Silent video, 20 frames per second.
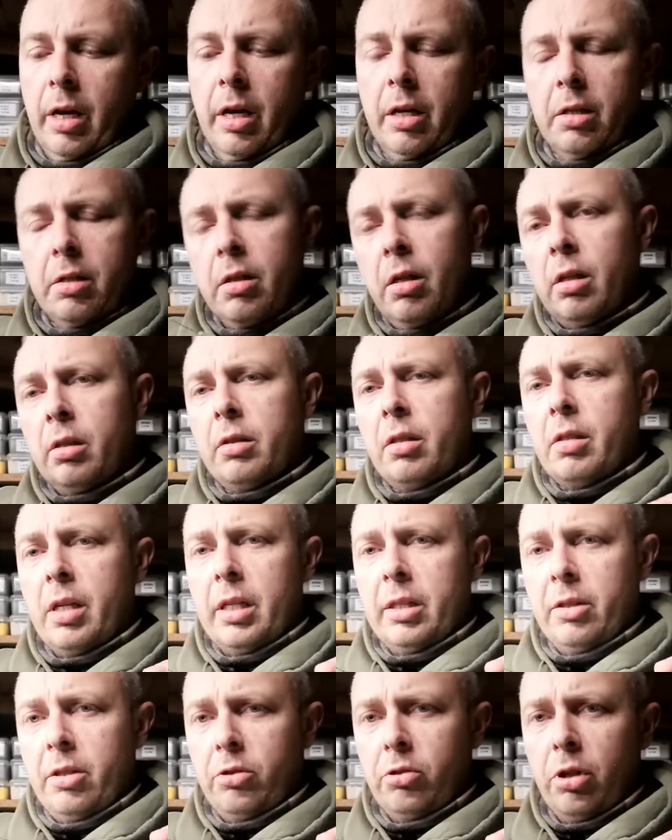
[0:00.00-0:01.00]
It's not
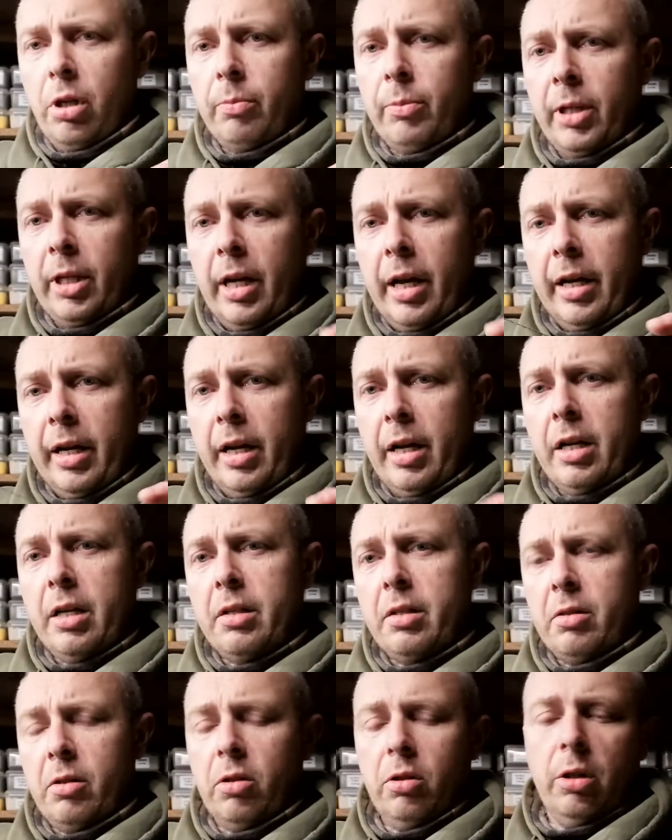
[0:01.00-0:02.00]
designed to drop the lead, it
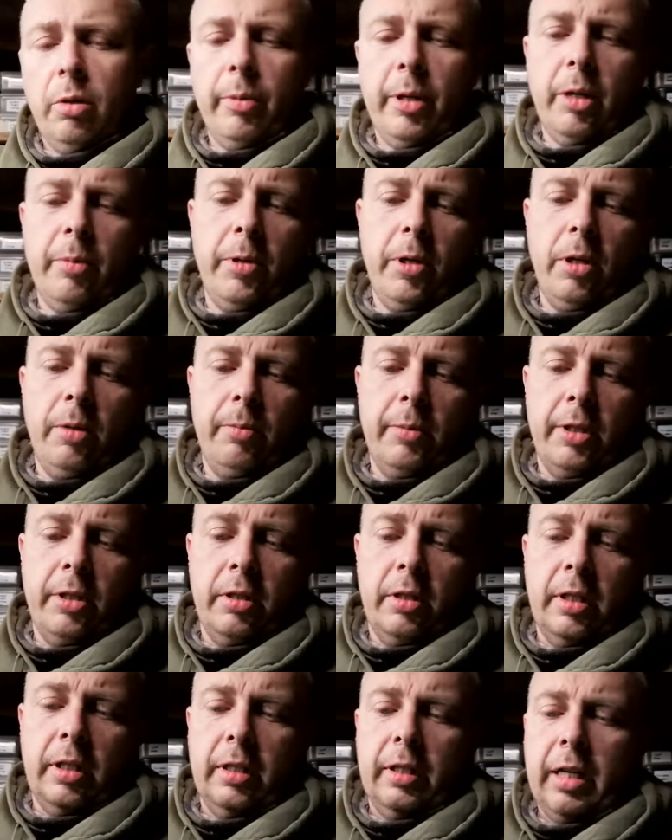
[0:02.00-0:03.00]
is going to be a
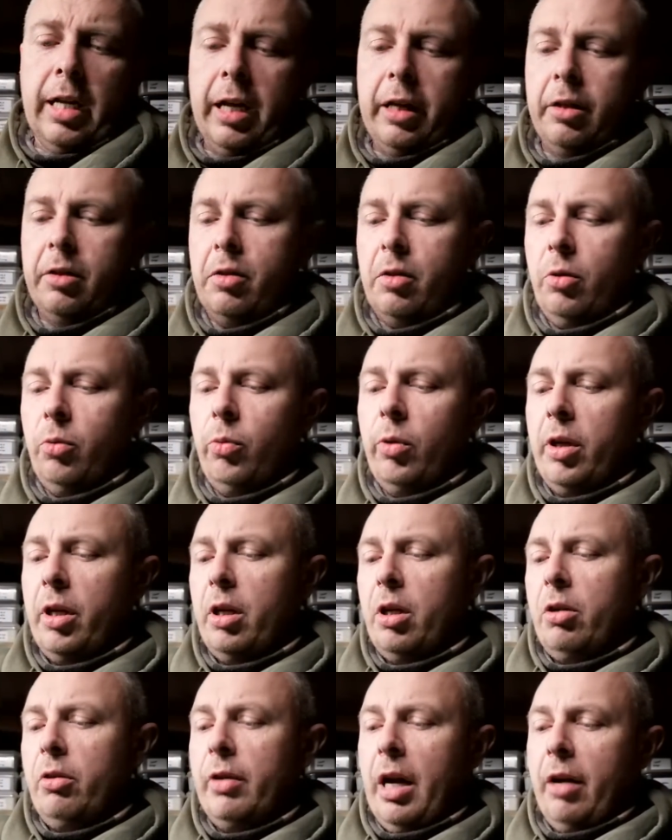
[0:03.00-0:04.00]
permanent lead. So what
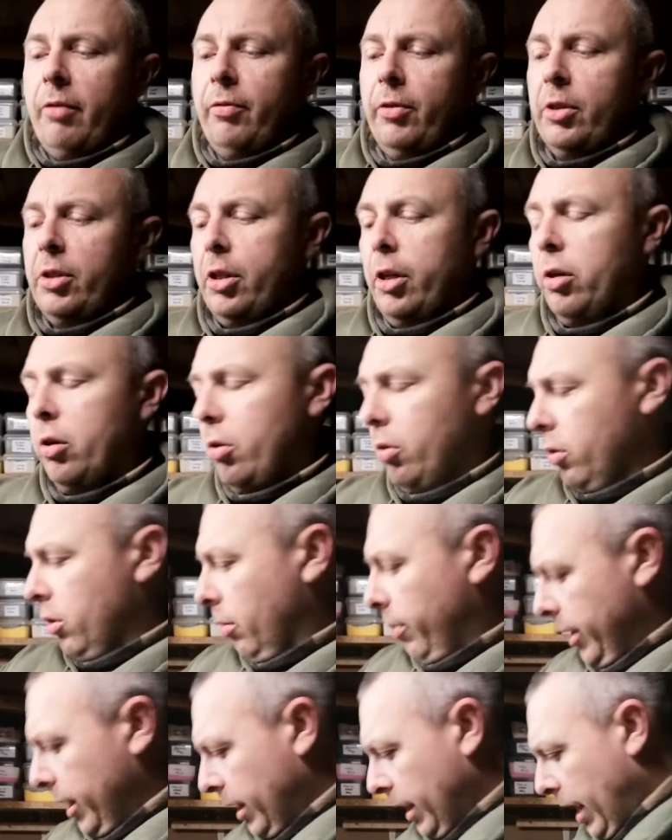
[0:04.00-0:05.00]
you're going to have is your hook
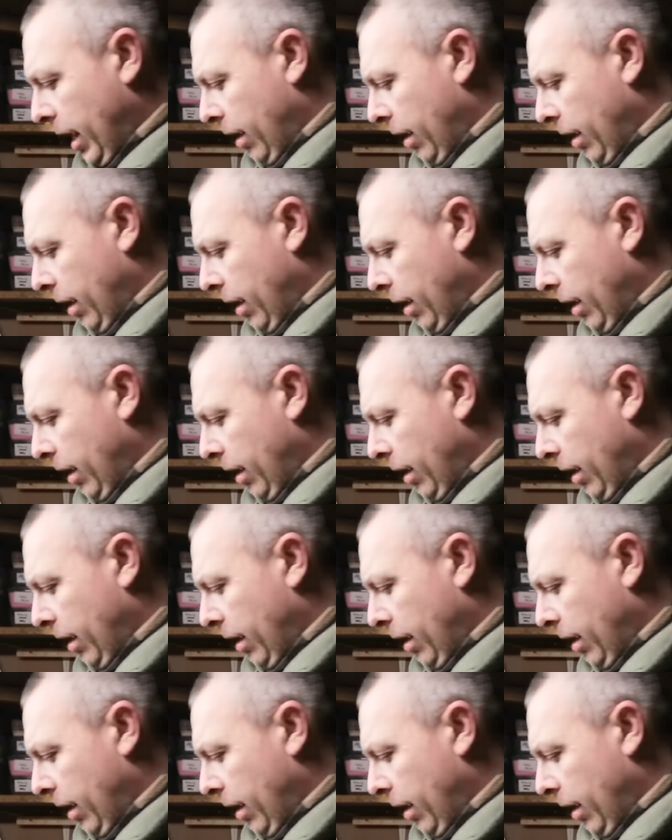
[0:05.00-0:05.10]
coming